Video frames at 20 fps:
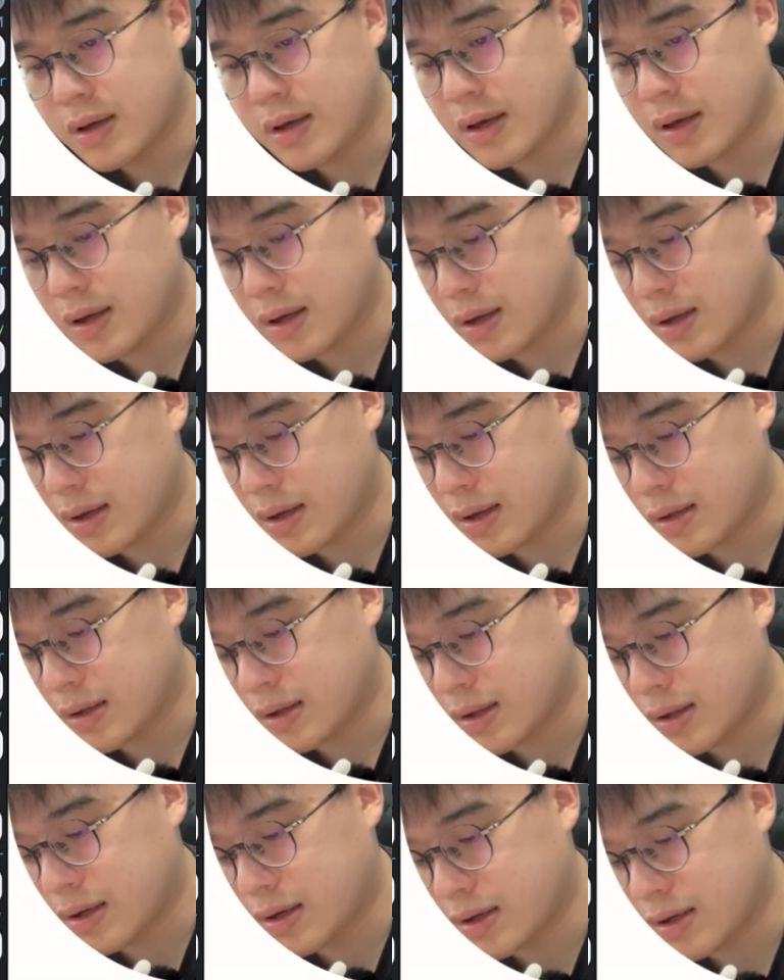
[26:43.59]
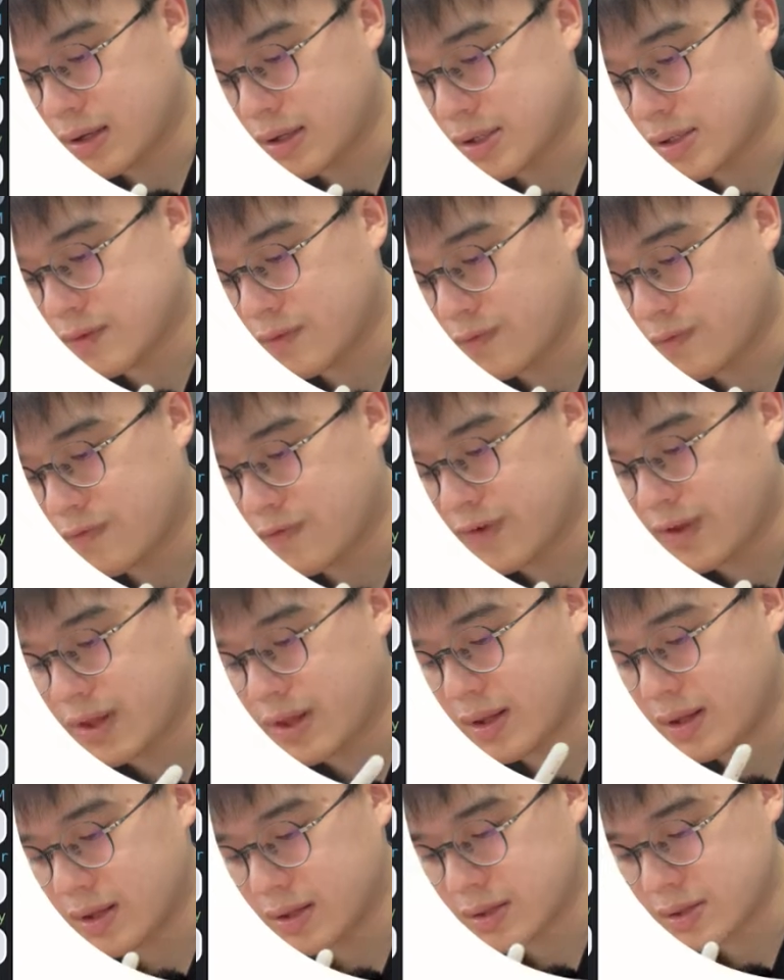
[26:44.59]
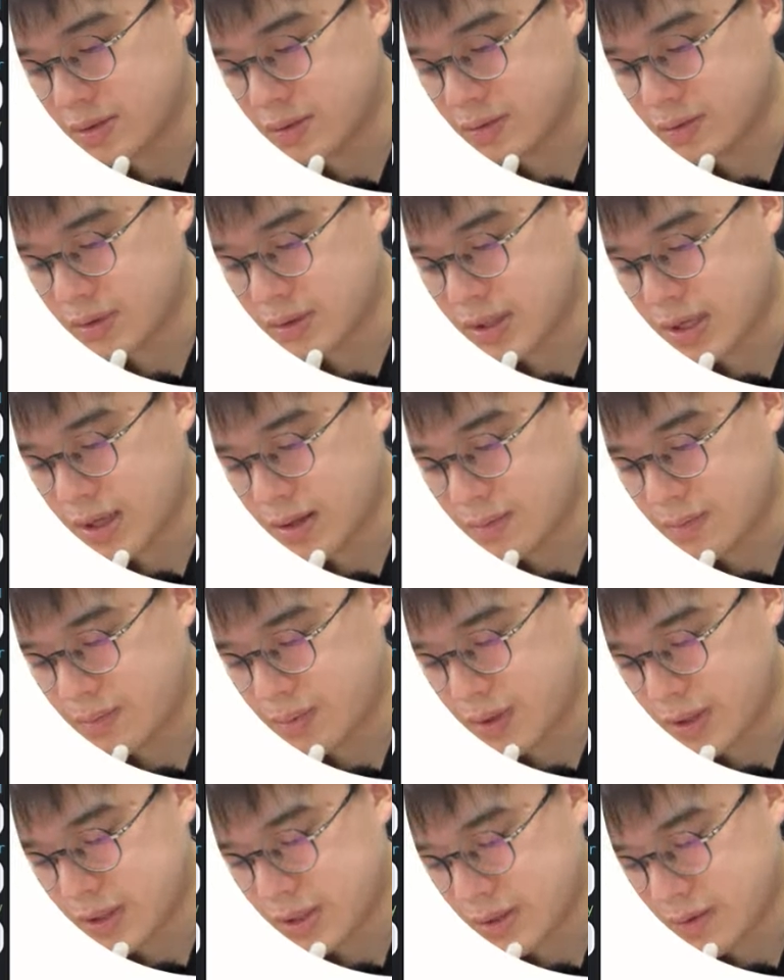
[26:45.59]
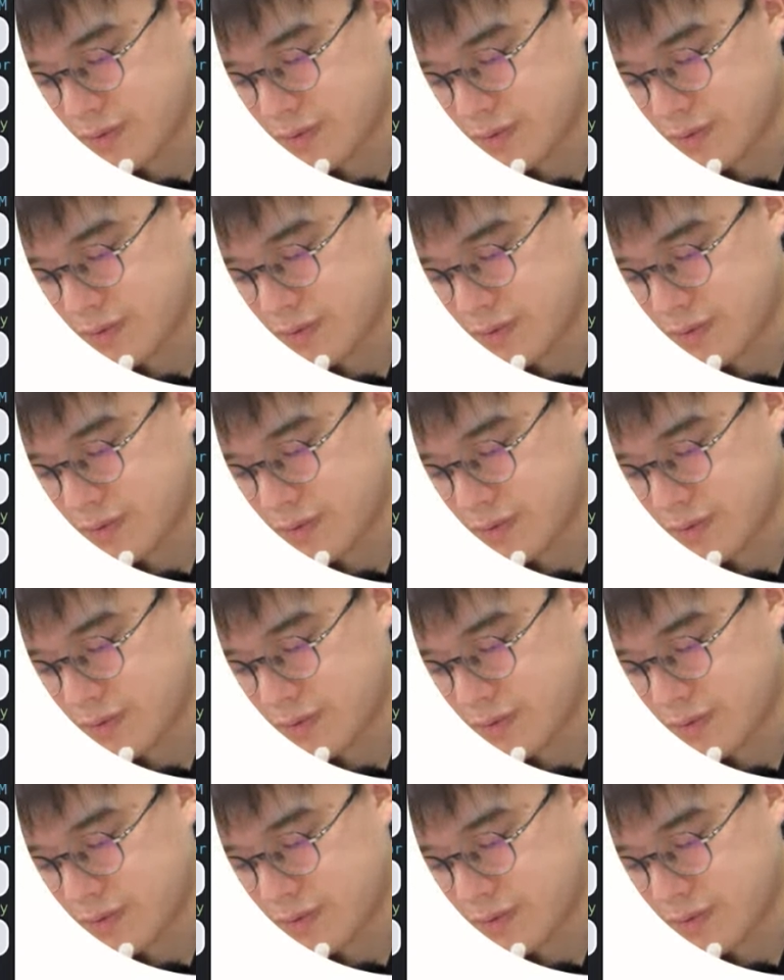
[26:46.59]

And here is v. So 10 plus